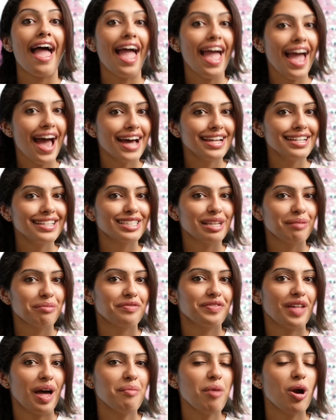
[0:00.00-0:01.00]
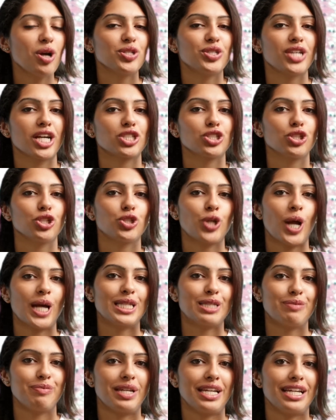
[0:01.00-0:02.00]
and some of them are sexually
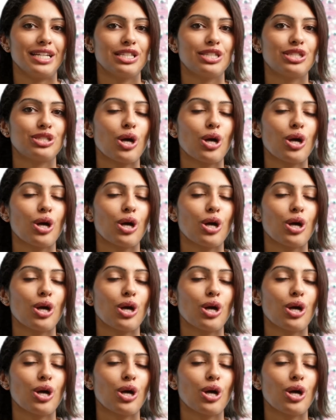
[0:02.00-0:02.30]
transmitted.